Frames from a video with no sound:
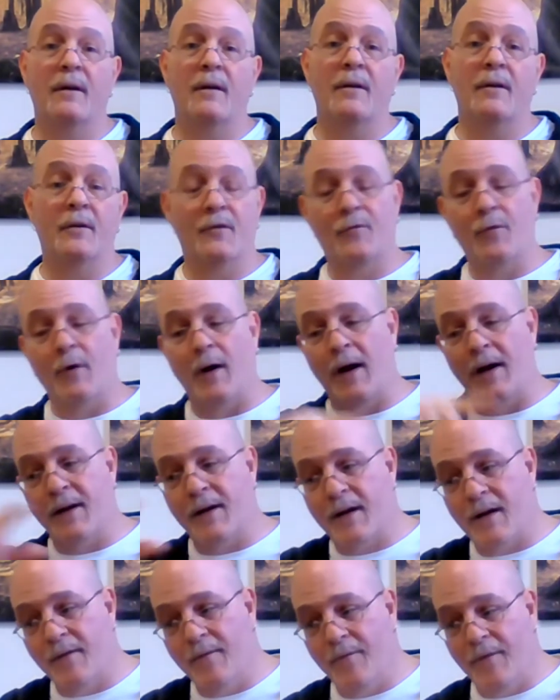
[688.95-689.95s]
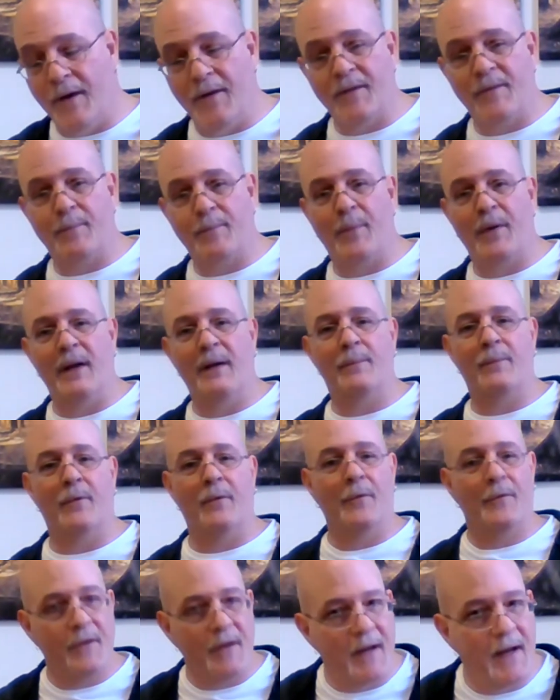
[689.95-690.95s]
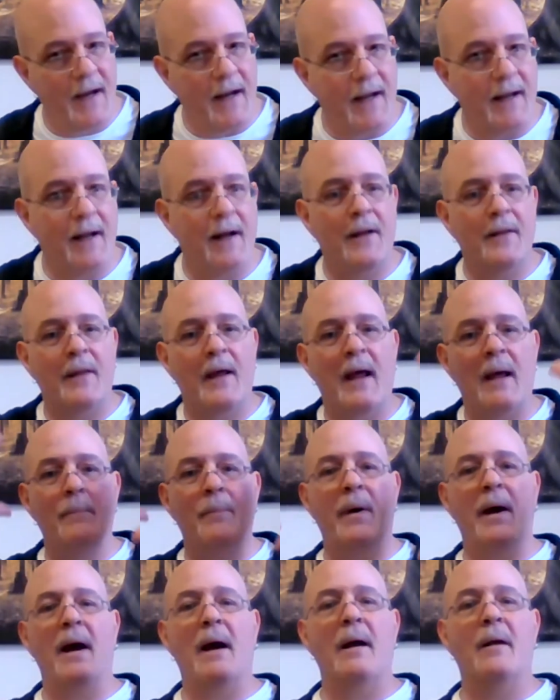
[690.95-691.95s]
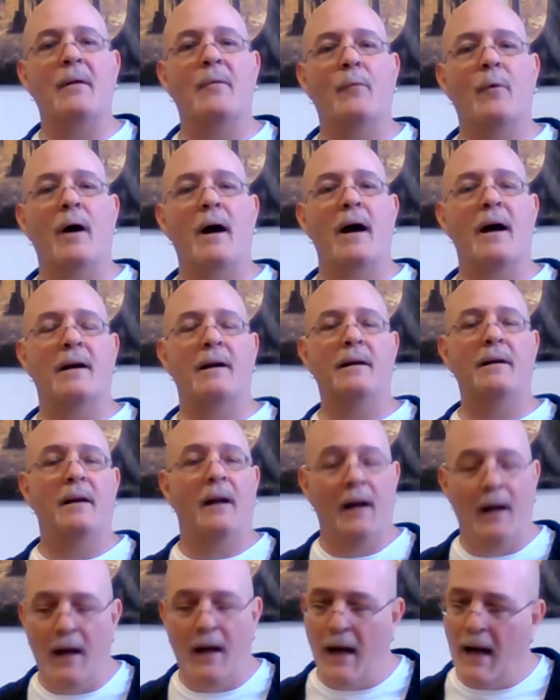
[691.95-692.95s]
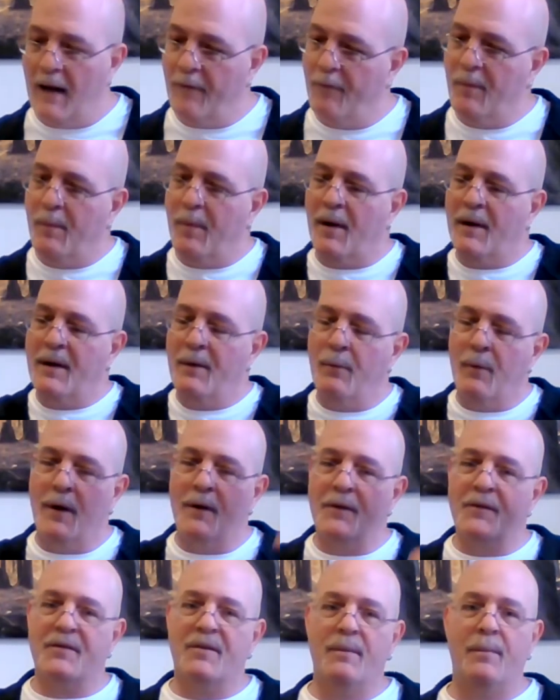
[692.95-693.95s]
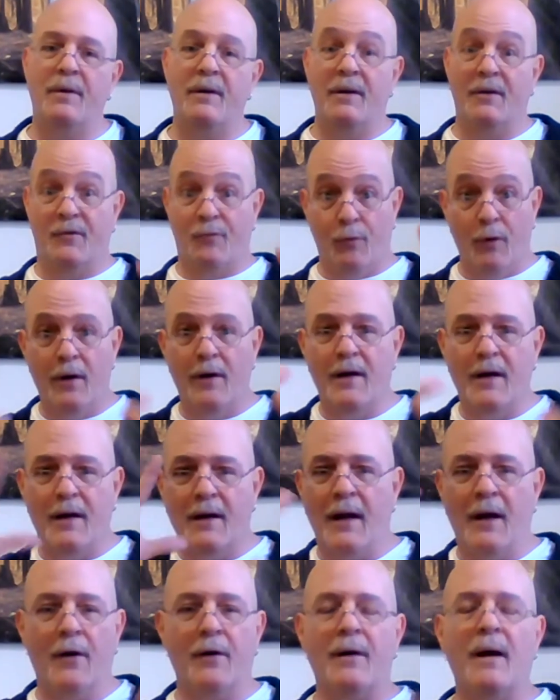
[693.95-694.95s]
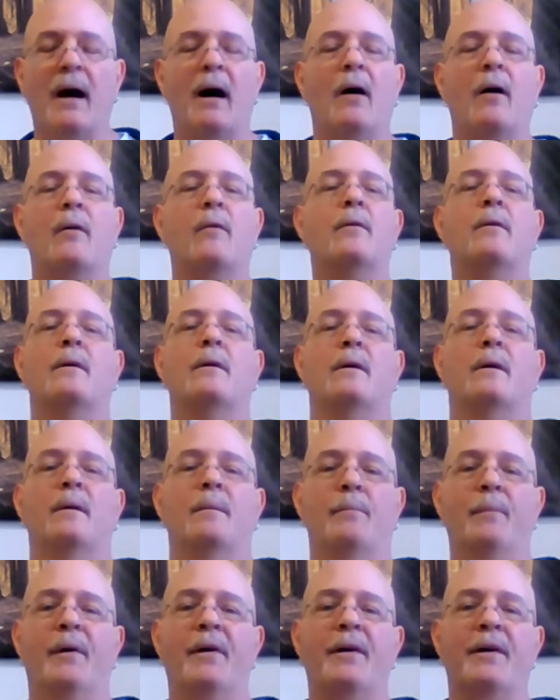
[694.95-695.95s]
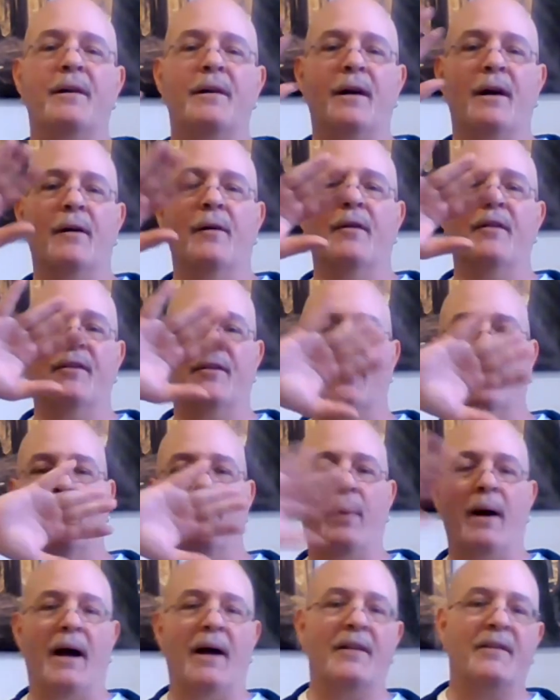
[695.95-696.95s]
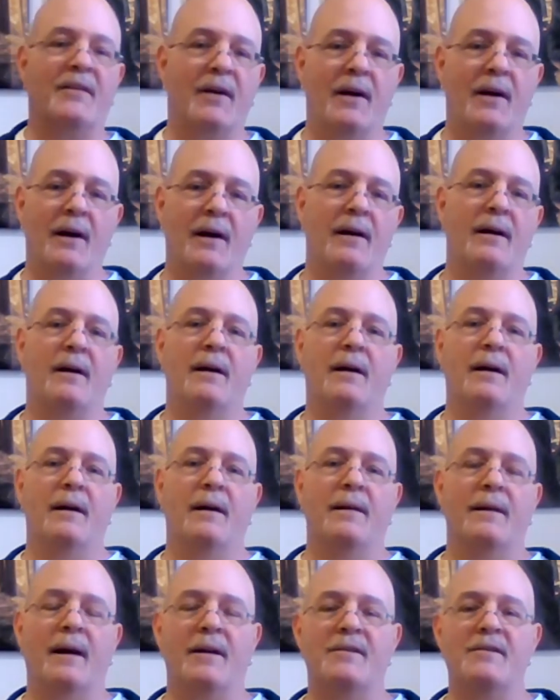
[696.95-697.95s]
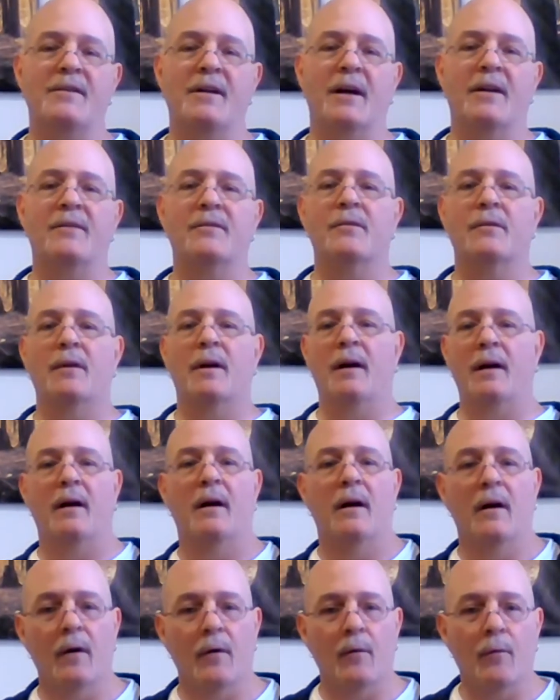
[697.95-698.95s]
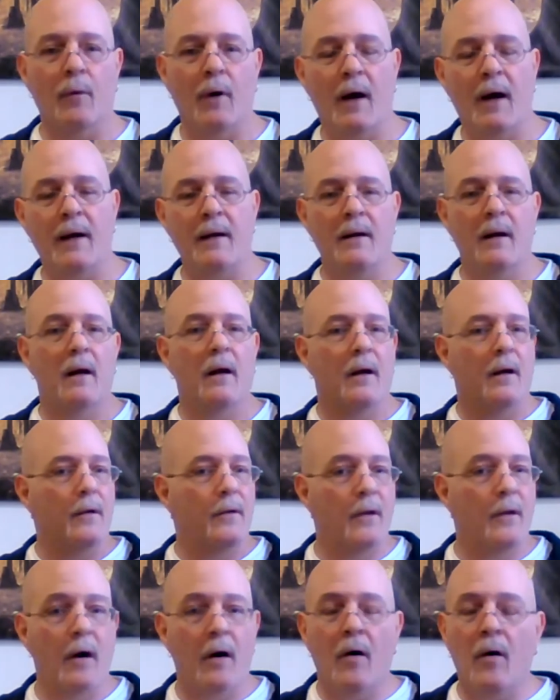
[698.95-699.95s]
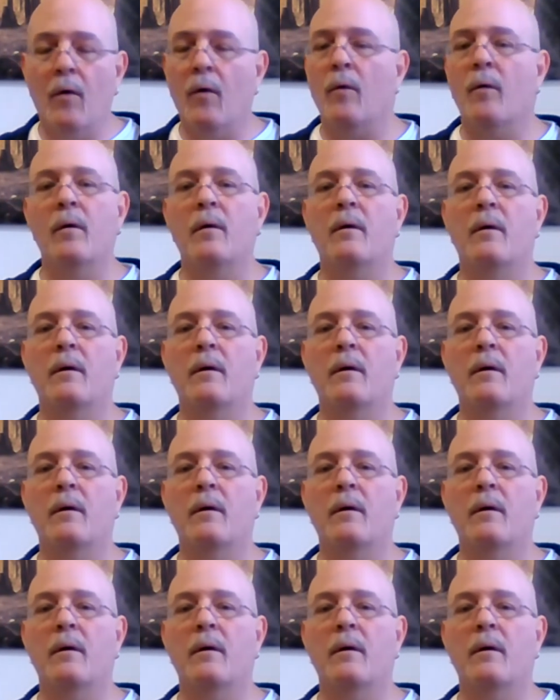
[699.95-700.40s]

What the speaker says: you're trying to convince people to get on that bandwagon. Everybody wants to be a trillionaire now. Millionaire is so passé. That's yesterday, right? No.